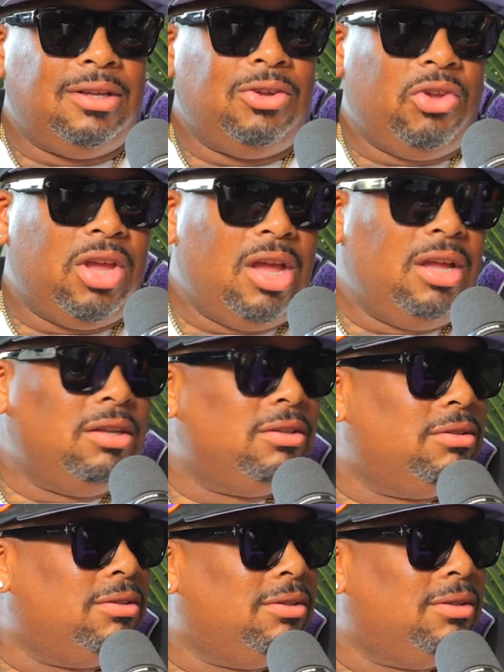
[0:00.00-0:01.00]
okay,
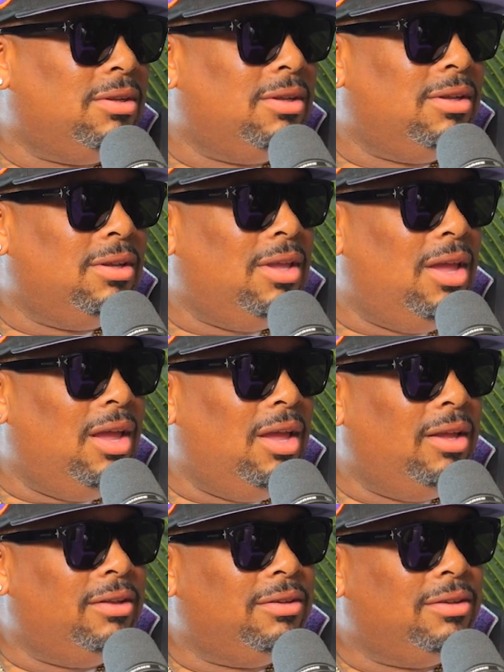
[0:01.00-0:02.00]

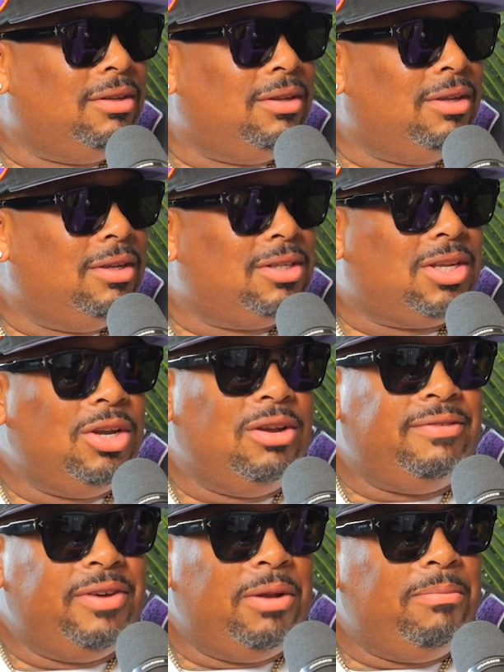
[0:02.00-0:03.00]
yeah, it's
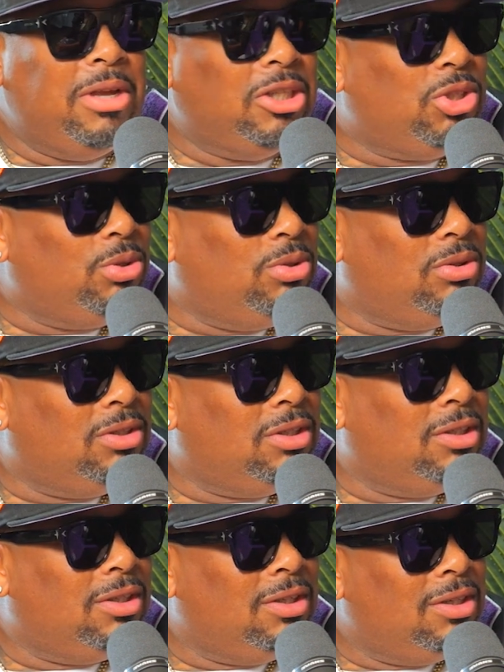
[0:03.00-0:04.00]
good for the mental,
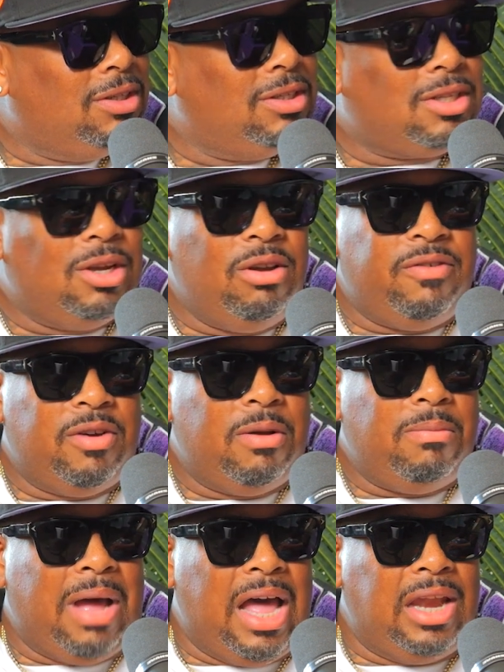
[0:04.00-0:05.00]
it's good for
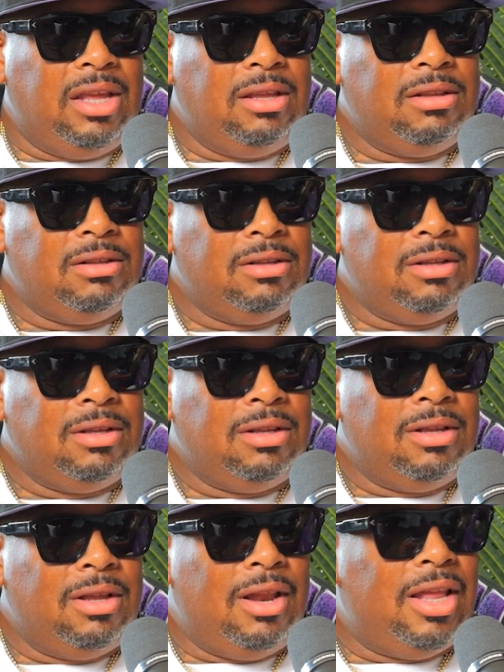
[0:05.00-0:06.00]
the body.
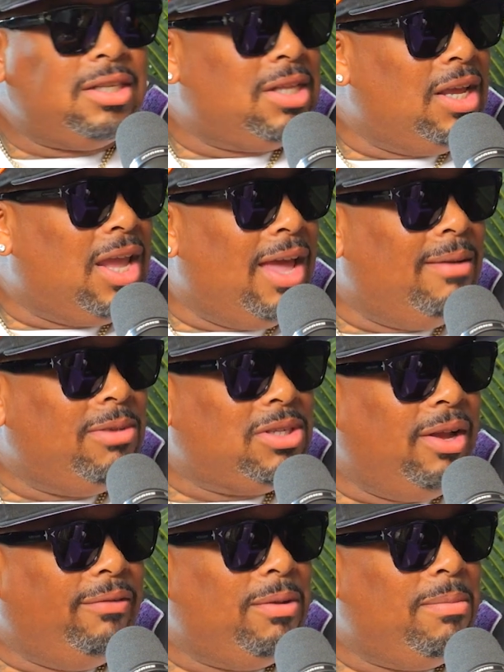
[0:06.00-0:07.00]
Let's take
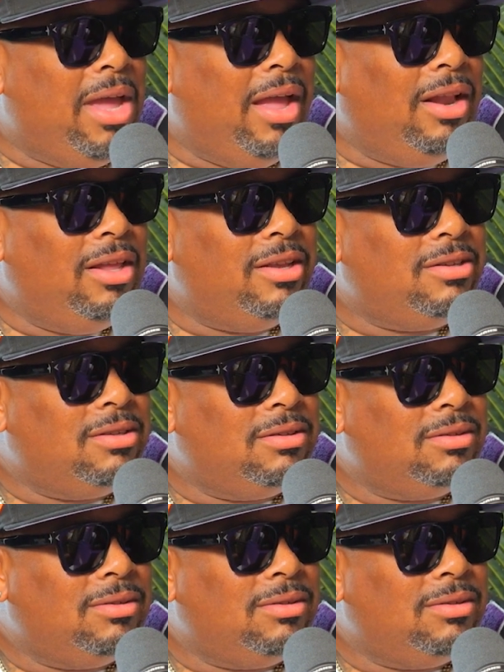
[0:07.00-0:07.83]
cannabis off the ban list.